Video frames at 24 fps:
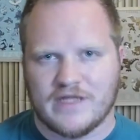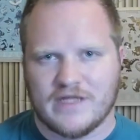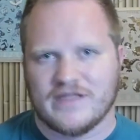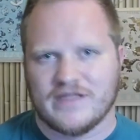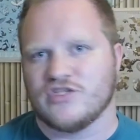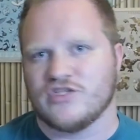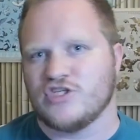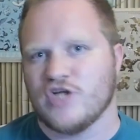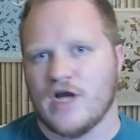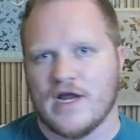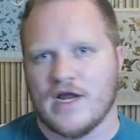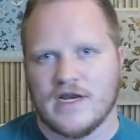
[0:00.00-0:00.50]
like the
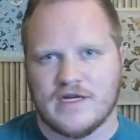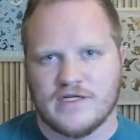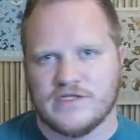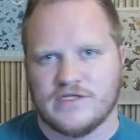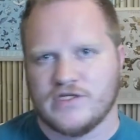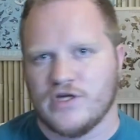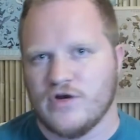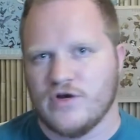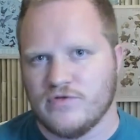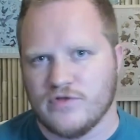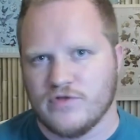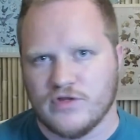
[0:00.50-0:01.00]
Shiny
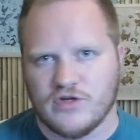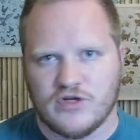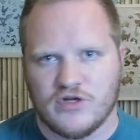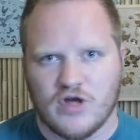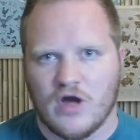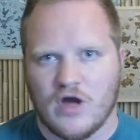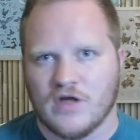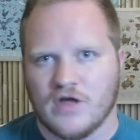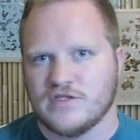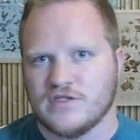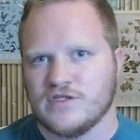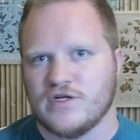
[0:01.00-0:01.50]
Stone, the
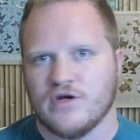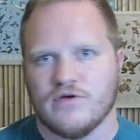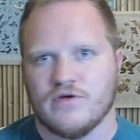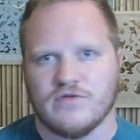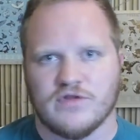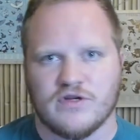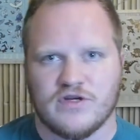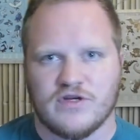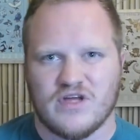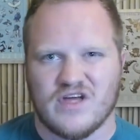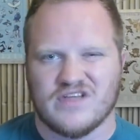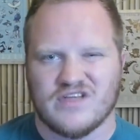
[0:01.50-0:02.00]
Dawn Stone,
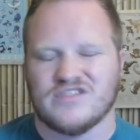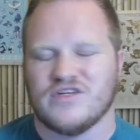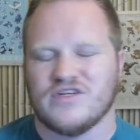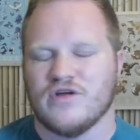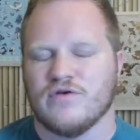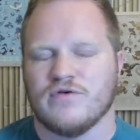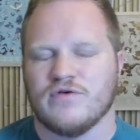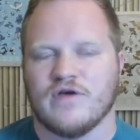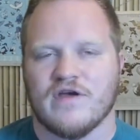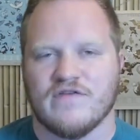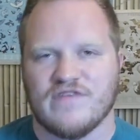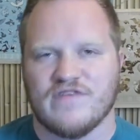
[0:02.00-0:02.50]
the Dust
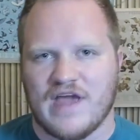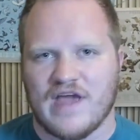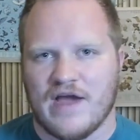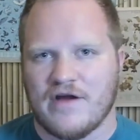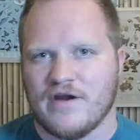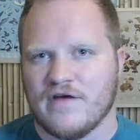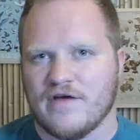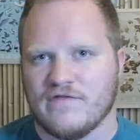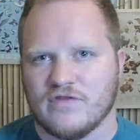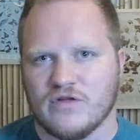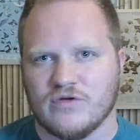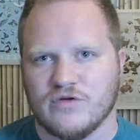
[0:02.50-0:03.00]
Stone giving
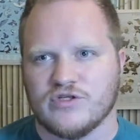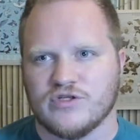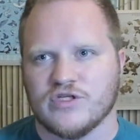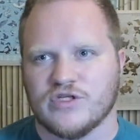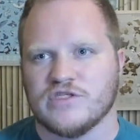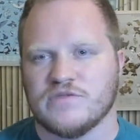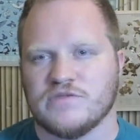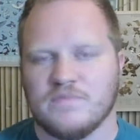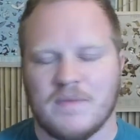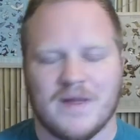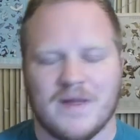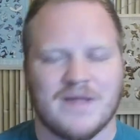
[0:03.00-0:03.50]
out
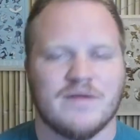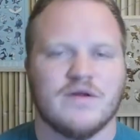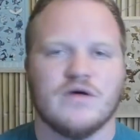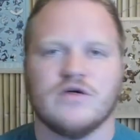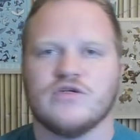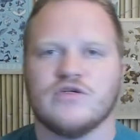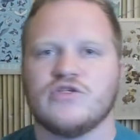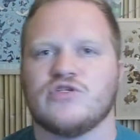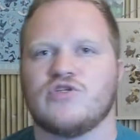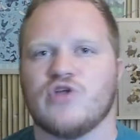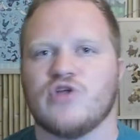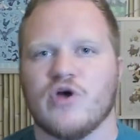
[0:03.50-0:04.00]
evolutions, but
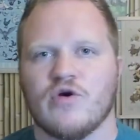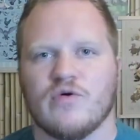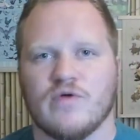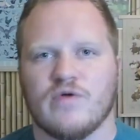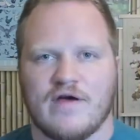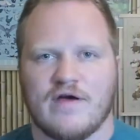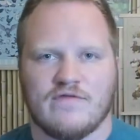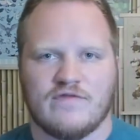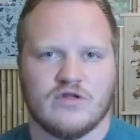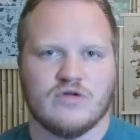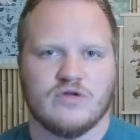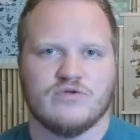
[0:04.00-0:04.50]
stone
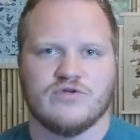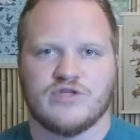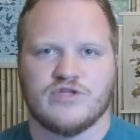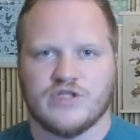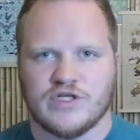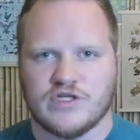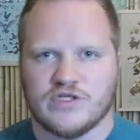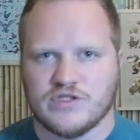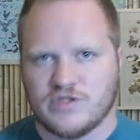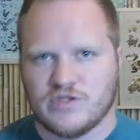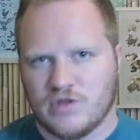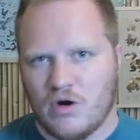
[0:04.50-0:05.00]

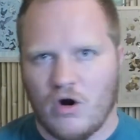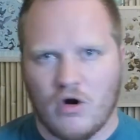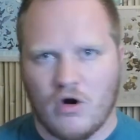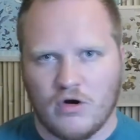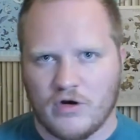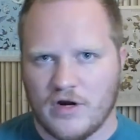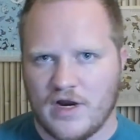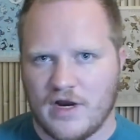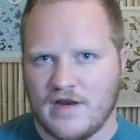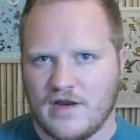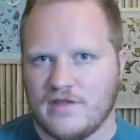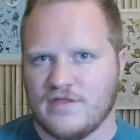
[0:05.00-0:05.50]
evolutions
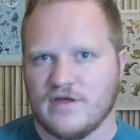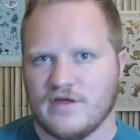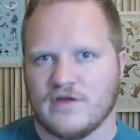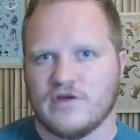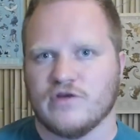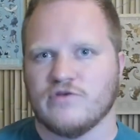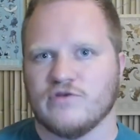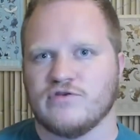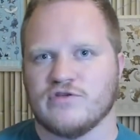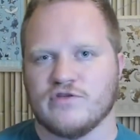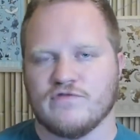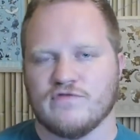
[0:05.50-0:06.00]
aren't anything
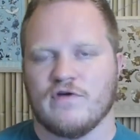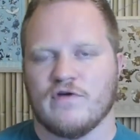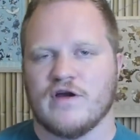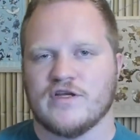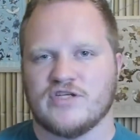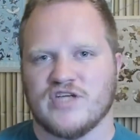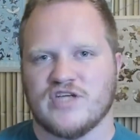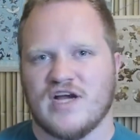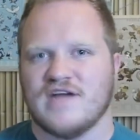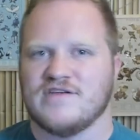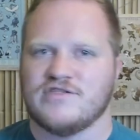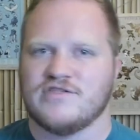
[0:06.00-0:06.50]
new to the
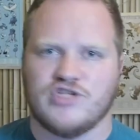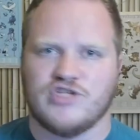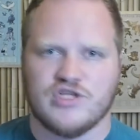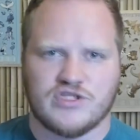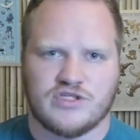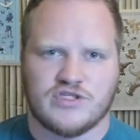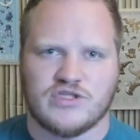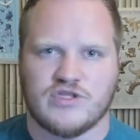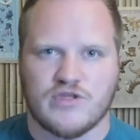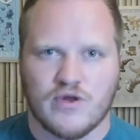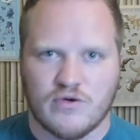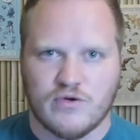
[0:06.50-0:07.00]
franchise,
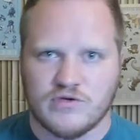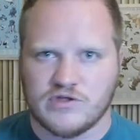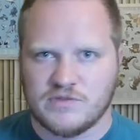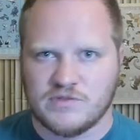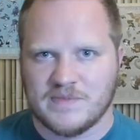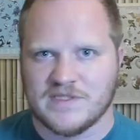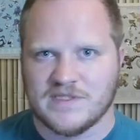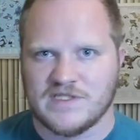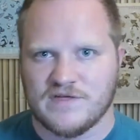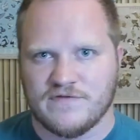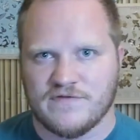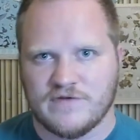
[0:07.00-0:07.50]
just those
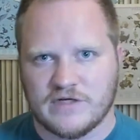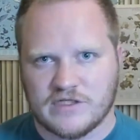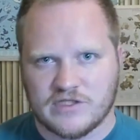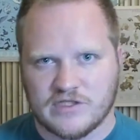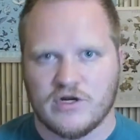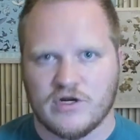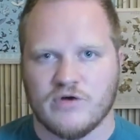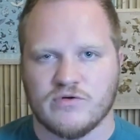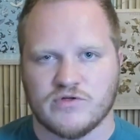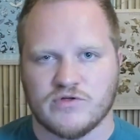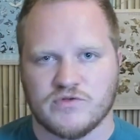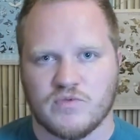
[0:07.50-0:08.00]
specific
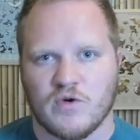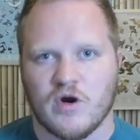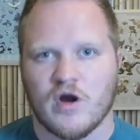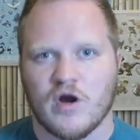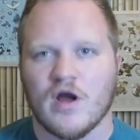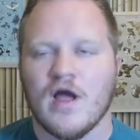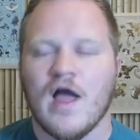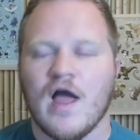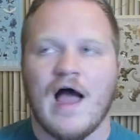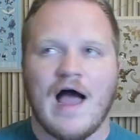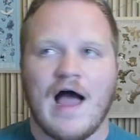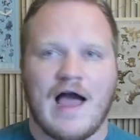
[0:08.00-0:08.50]
stones were.
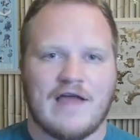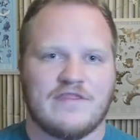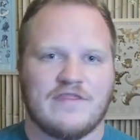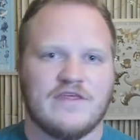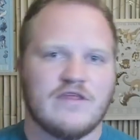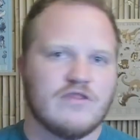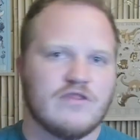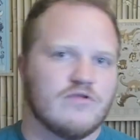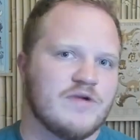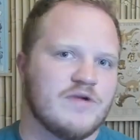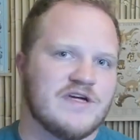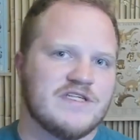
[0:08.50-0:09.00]
I
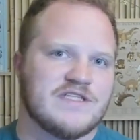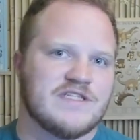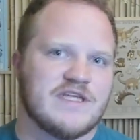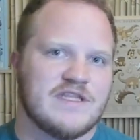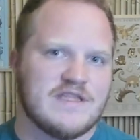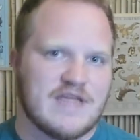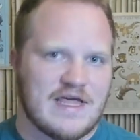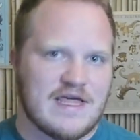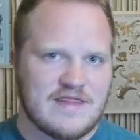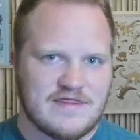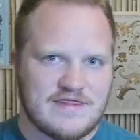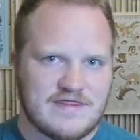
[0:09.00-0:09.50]
think the
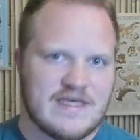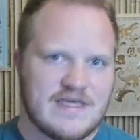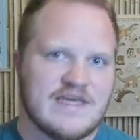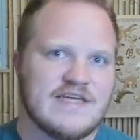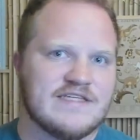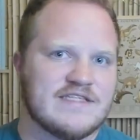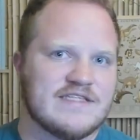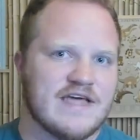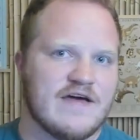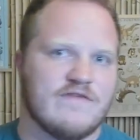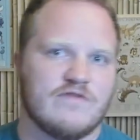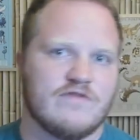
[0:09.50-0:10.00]
reason that
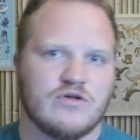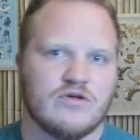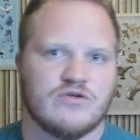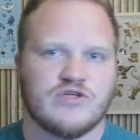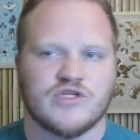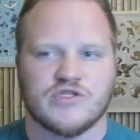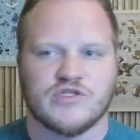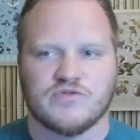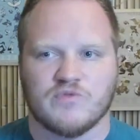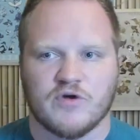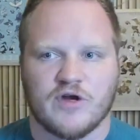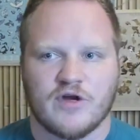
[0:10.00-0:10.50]
these
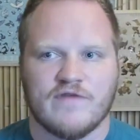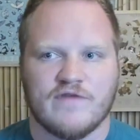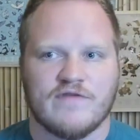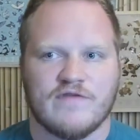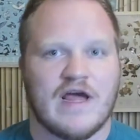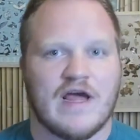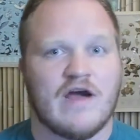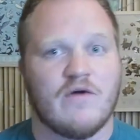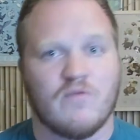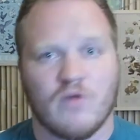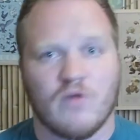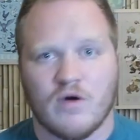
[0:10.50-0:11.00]
evolutions were given
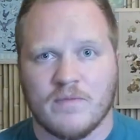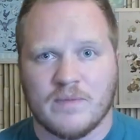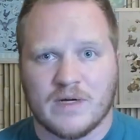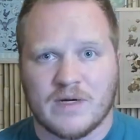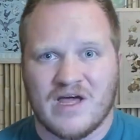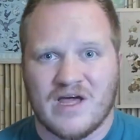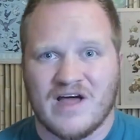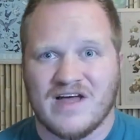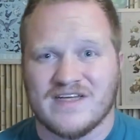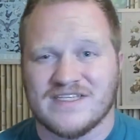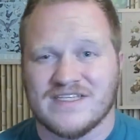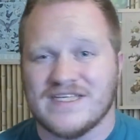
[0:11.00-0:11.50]
out were
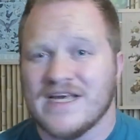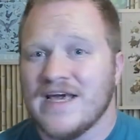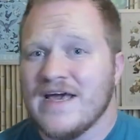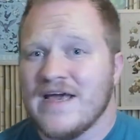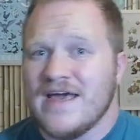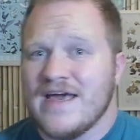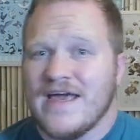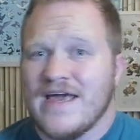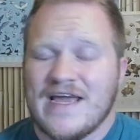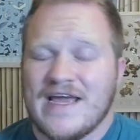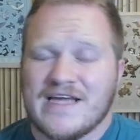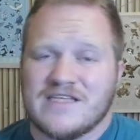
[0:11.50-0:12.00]
because
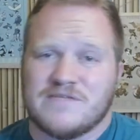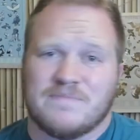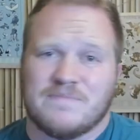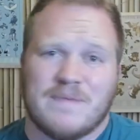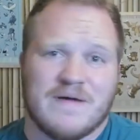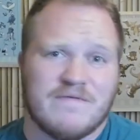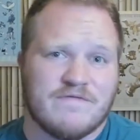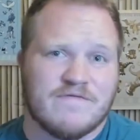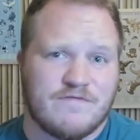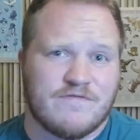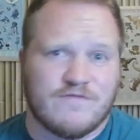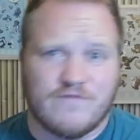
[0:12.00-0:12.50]
it's
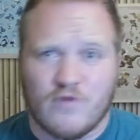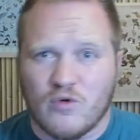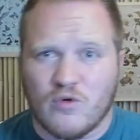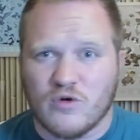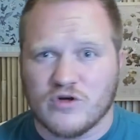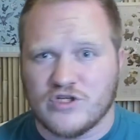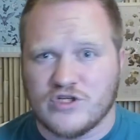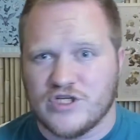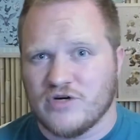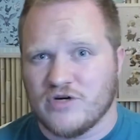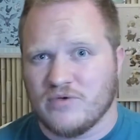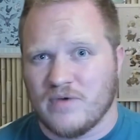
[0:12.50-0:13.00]
been
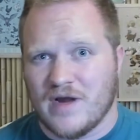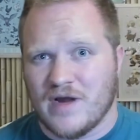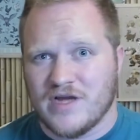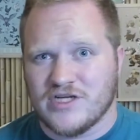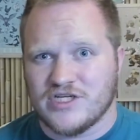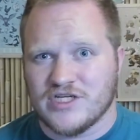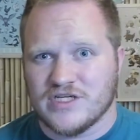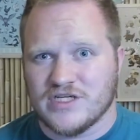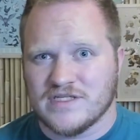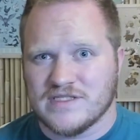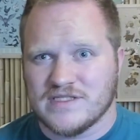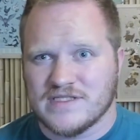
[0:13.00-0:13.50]
4
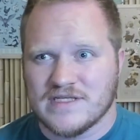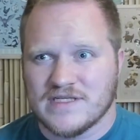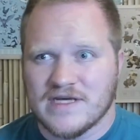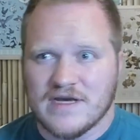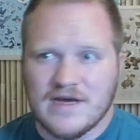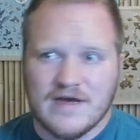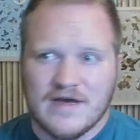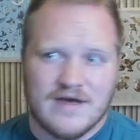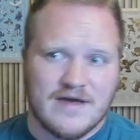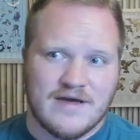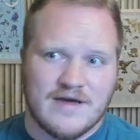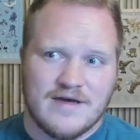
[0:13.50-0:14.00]
generations.
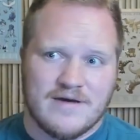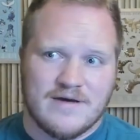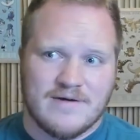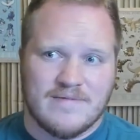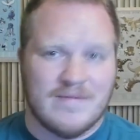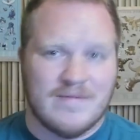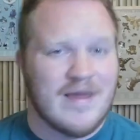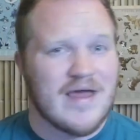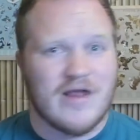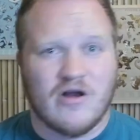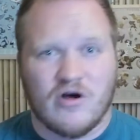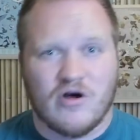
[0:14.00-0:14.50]

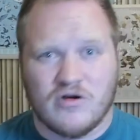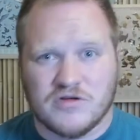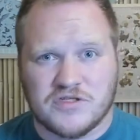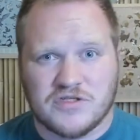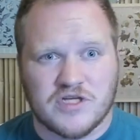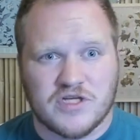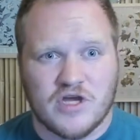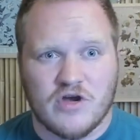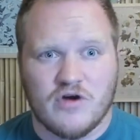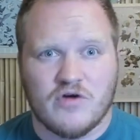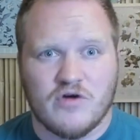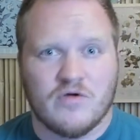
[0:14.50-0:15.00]
It
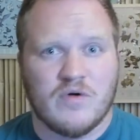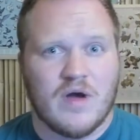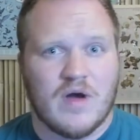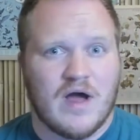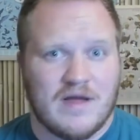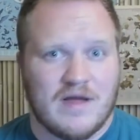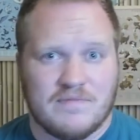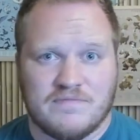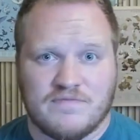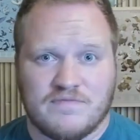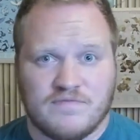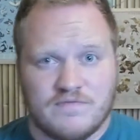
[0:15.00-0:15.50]

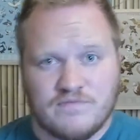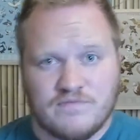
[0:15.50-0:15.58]
also,